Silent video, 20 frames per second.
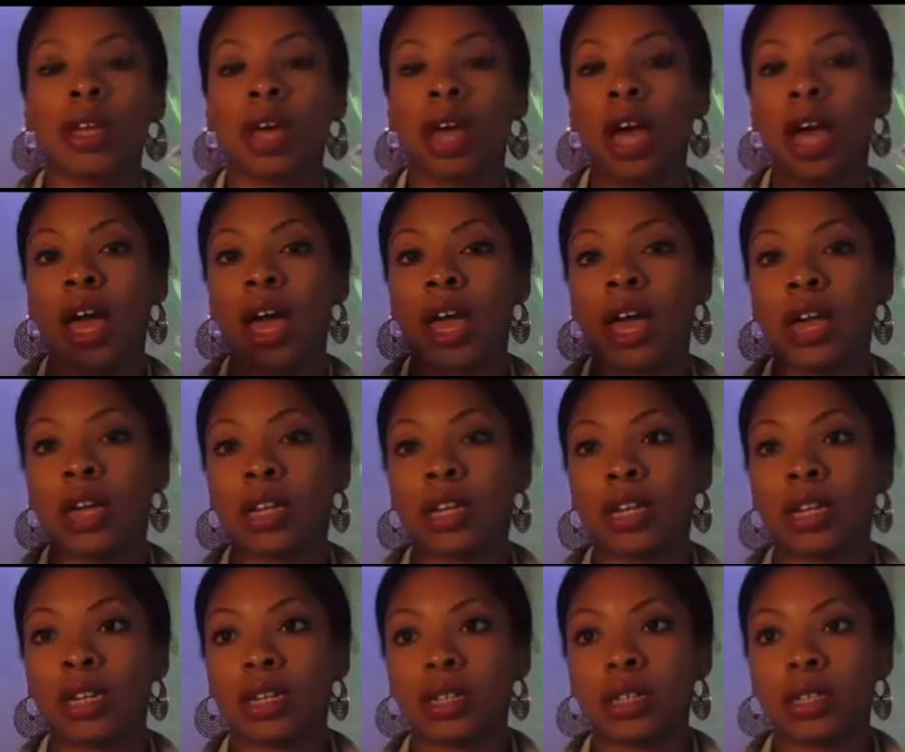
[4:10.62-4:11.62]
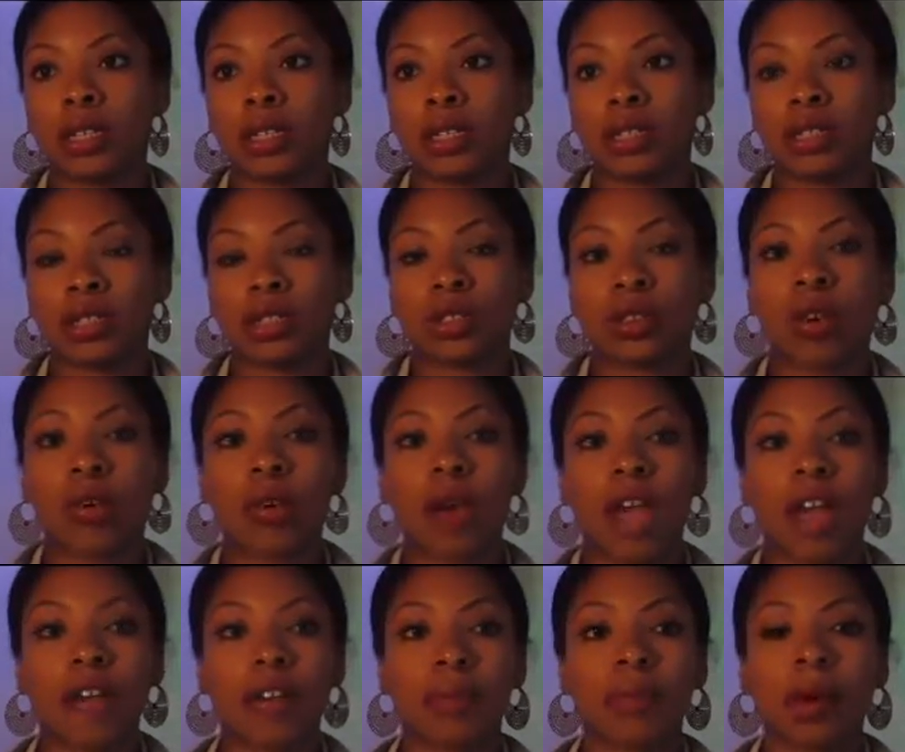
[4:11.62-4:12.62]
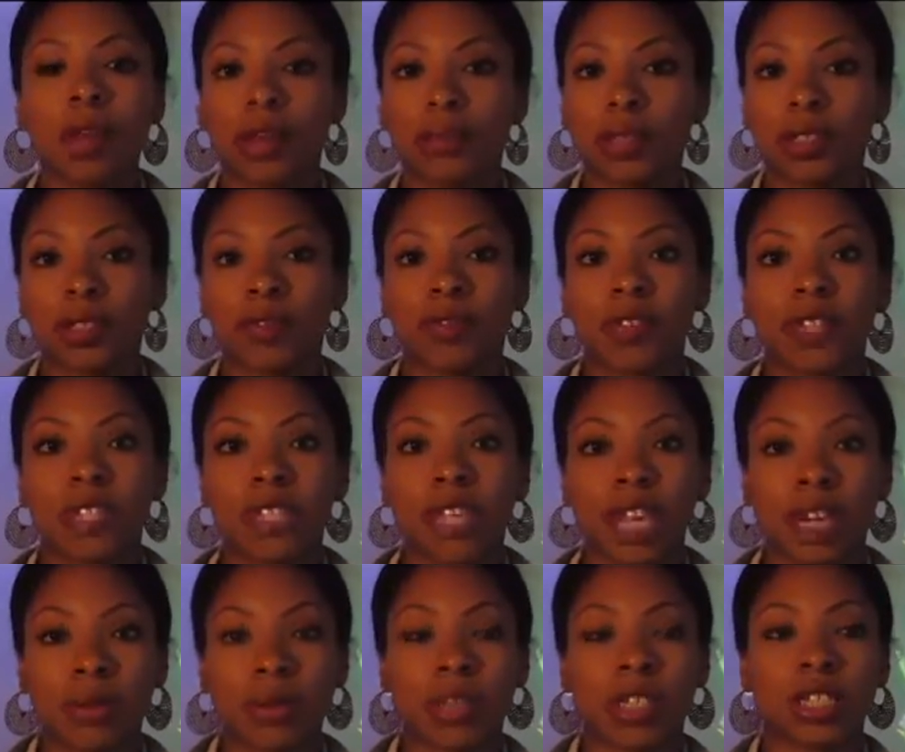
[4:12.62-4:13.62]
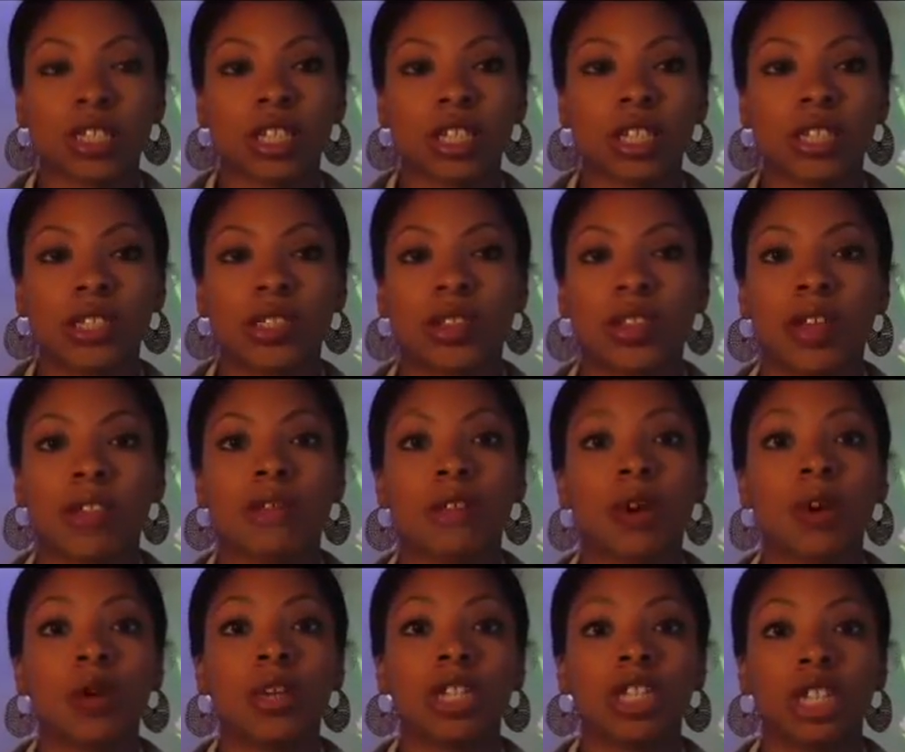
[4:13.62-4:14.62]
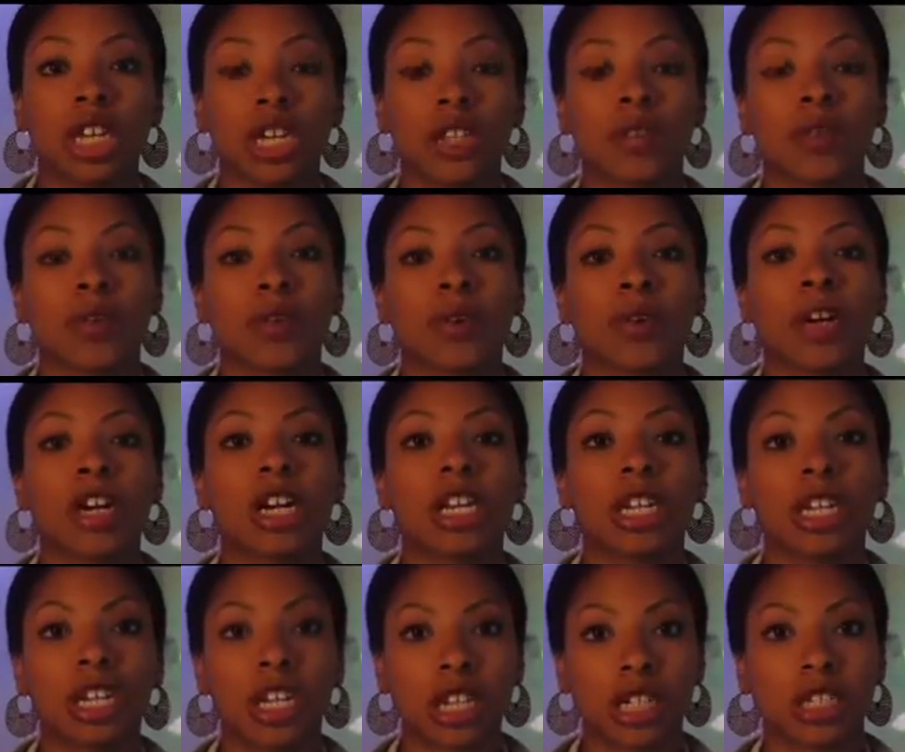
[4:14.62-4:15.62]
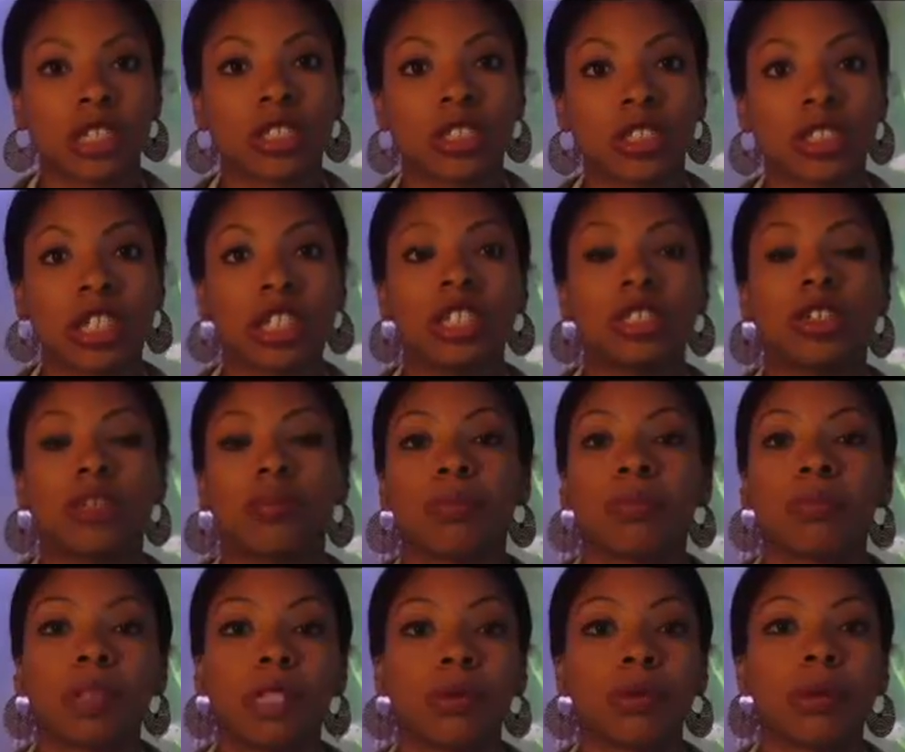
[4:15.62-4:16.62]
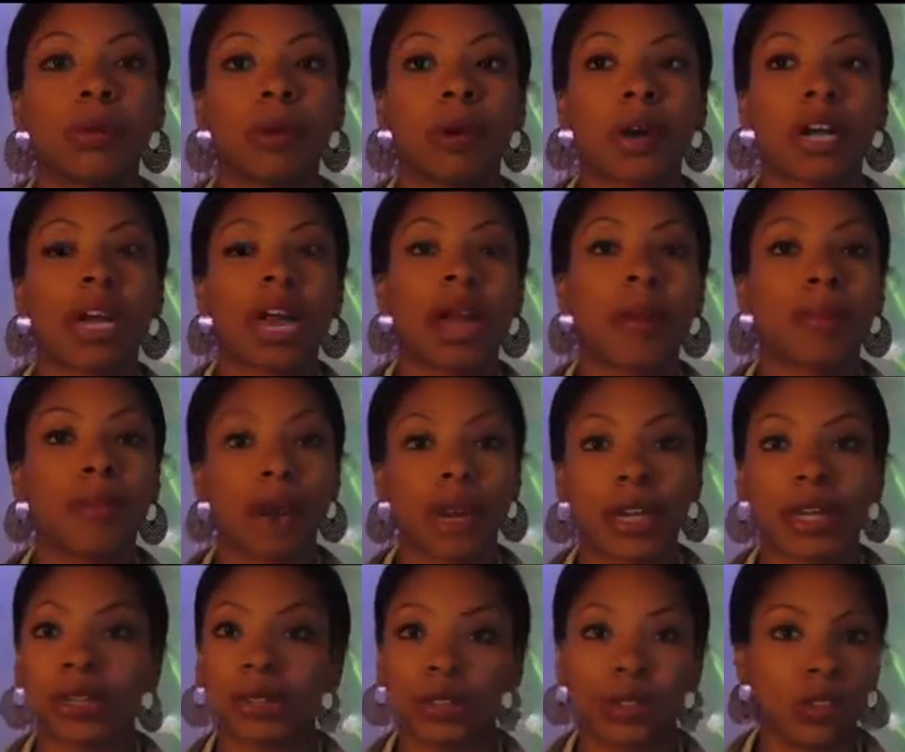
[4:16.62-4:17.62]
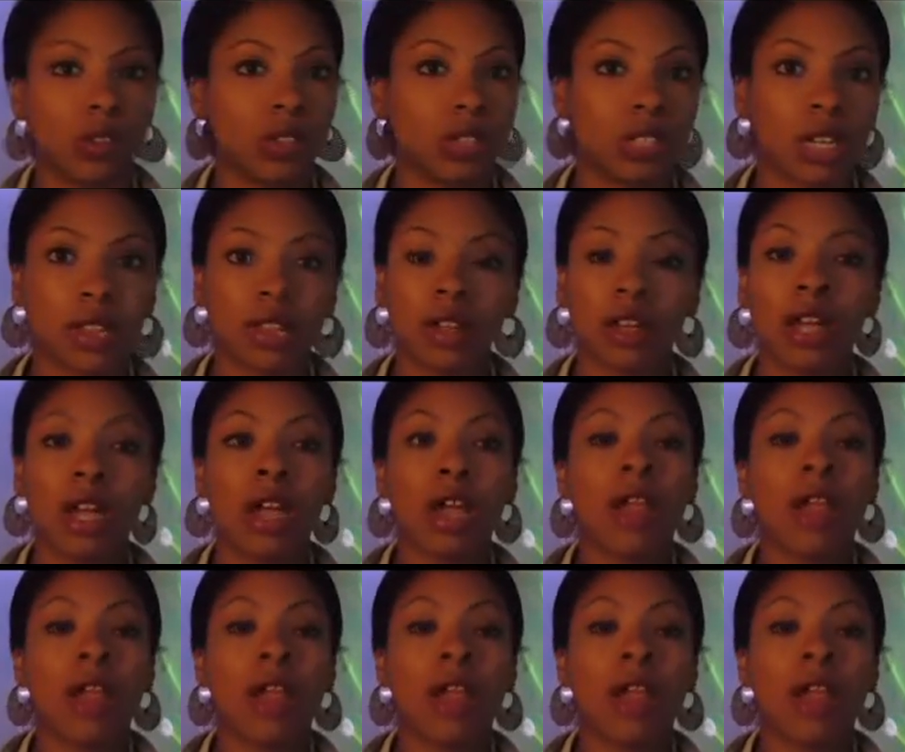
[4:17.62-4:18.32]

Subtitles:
and so everybody was affiliated with each other. So they've known each other for years. These people are not brand new to each other.